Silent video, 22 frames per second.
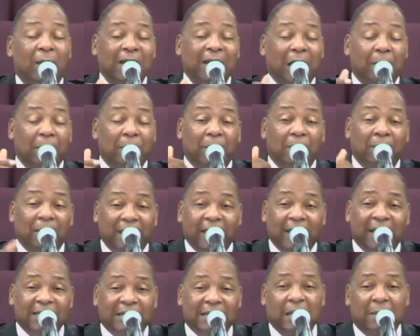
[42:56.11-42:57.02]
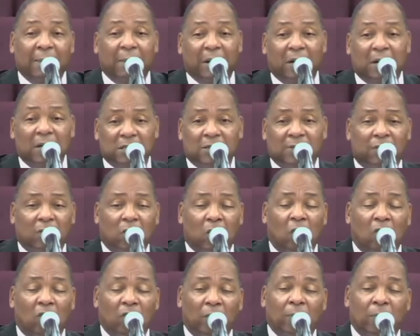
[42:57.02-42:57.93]
not be able to get there because of
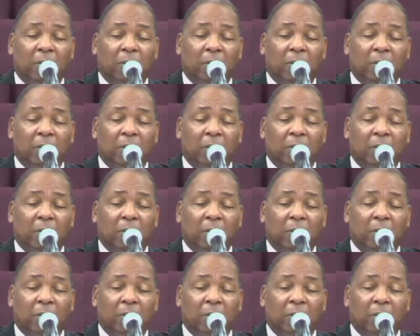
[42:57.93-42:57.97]
COVID,